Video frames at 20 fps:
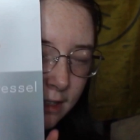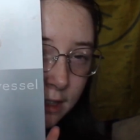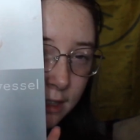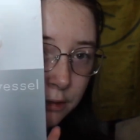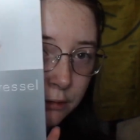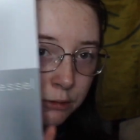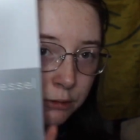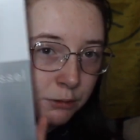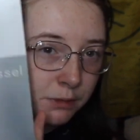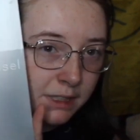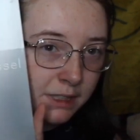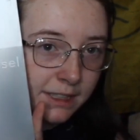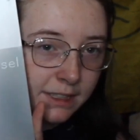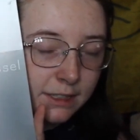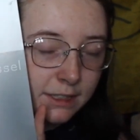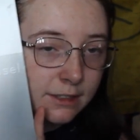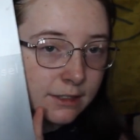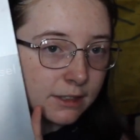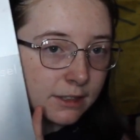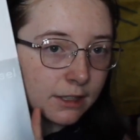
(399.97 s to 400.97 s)
This was
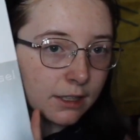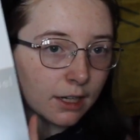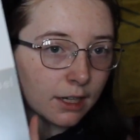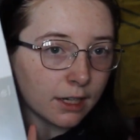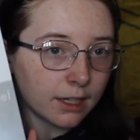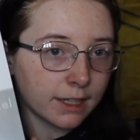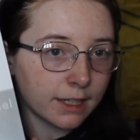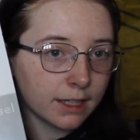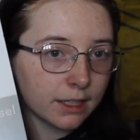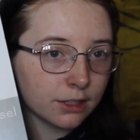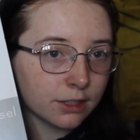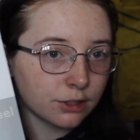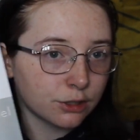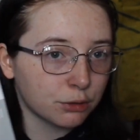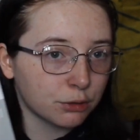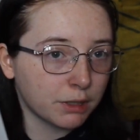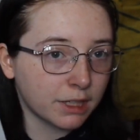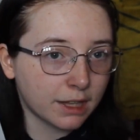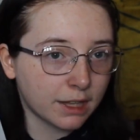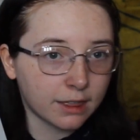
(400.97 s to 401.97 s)
released in
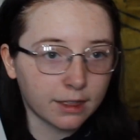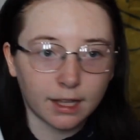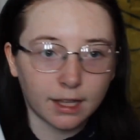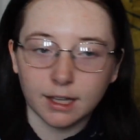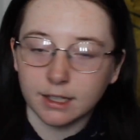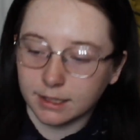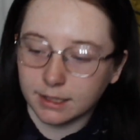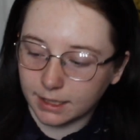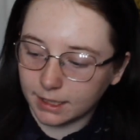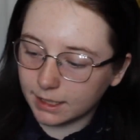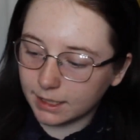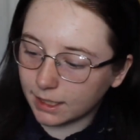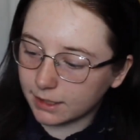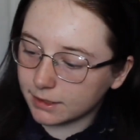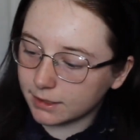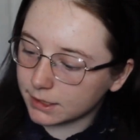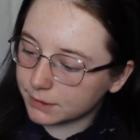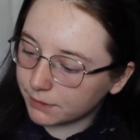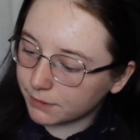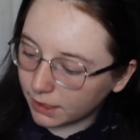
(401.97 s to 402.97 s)
2013, and
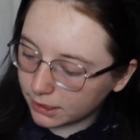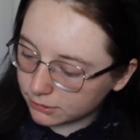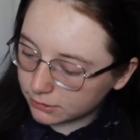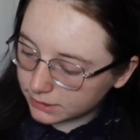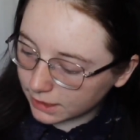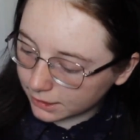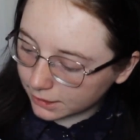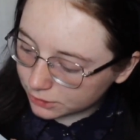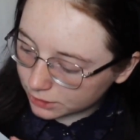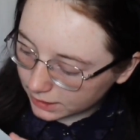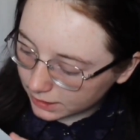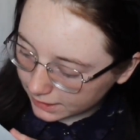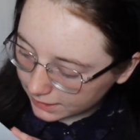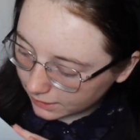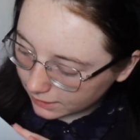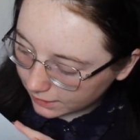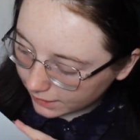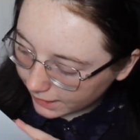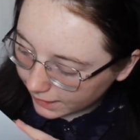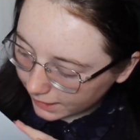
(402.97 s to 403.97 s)
this vinyl's actually
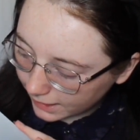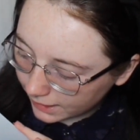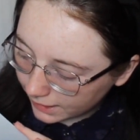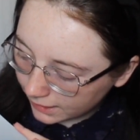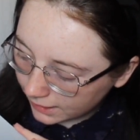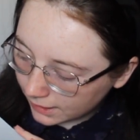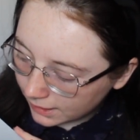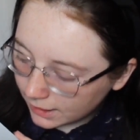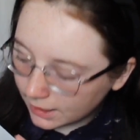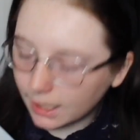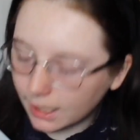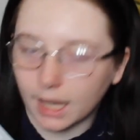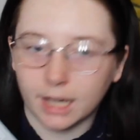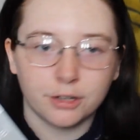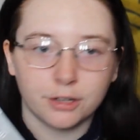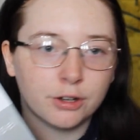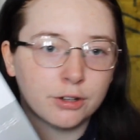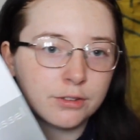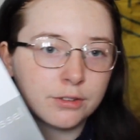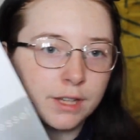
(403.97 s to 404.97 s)
clear. I
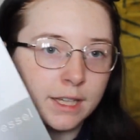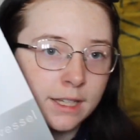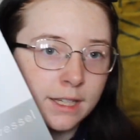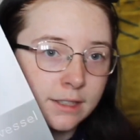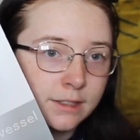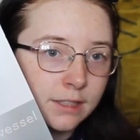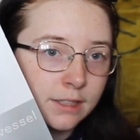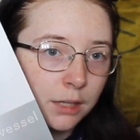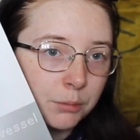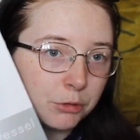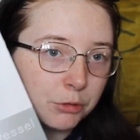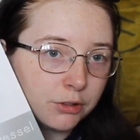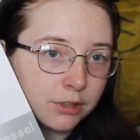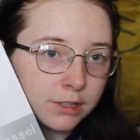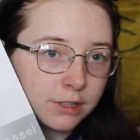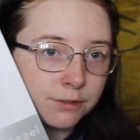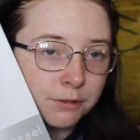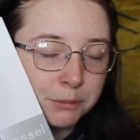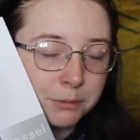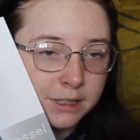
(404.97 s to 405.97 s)
bought this
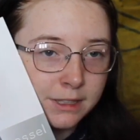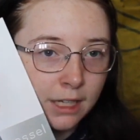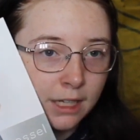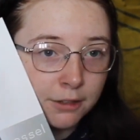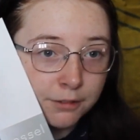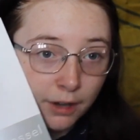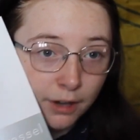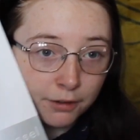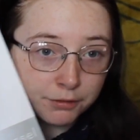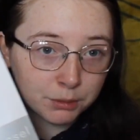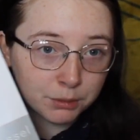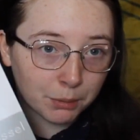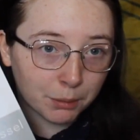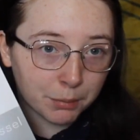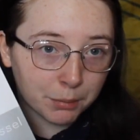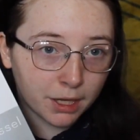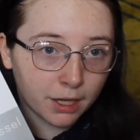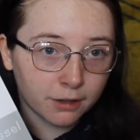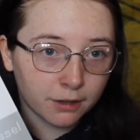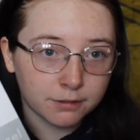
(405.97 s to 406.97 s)
for myself after my
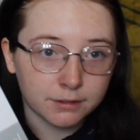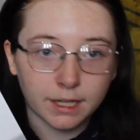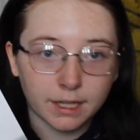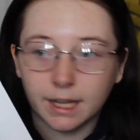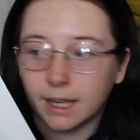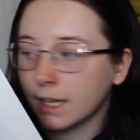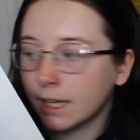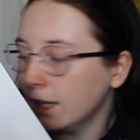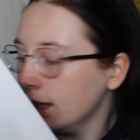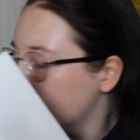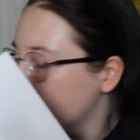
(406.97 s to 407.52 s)
birthday.